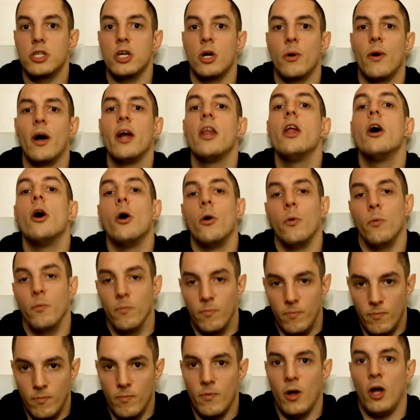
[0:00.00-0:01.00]
so I
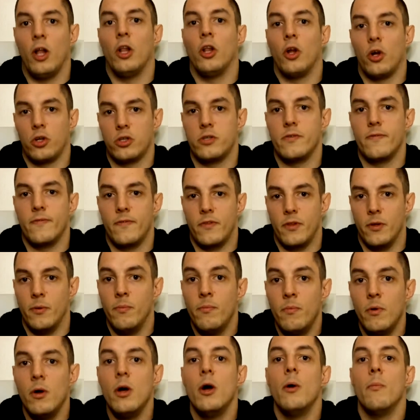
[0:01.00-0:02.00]
know a lot of
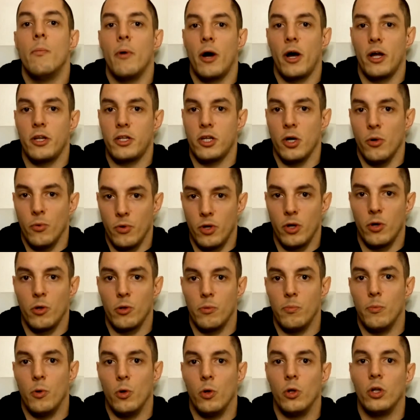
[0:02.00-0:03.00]
them, but I don't know
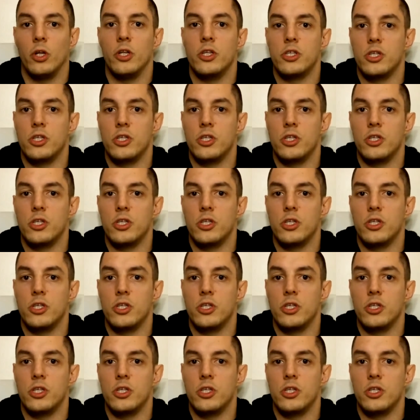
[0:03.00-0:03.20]
them all.